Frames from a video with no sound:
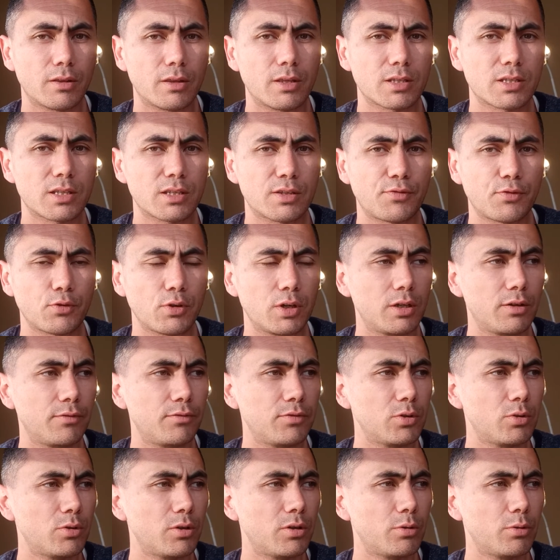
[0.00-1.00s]
this is for any
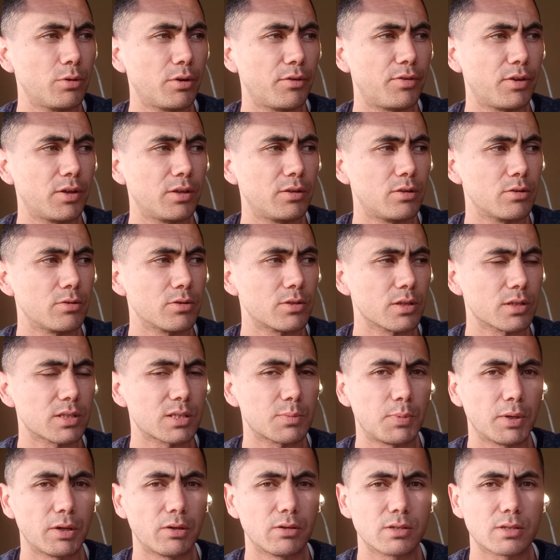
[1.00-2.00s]
of you who have had those
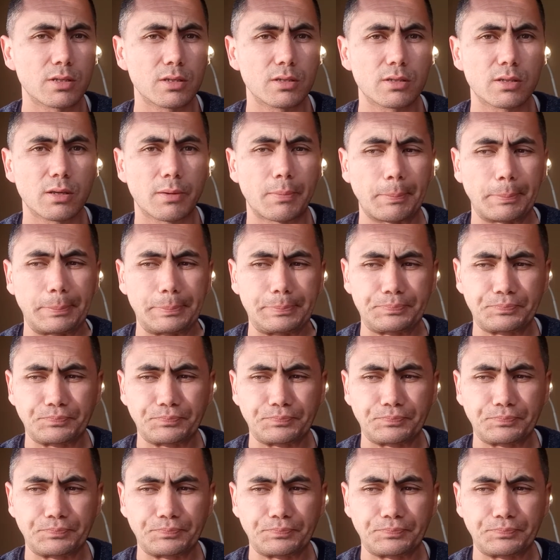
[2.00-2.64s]
experiences.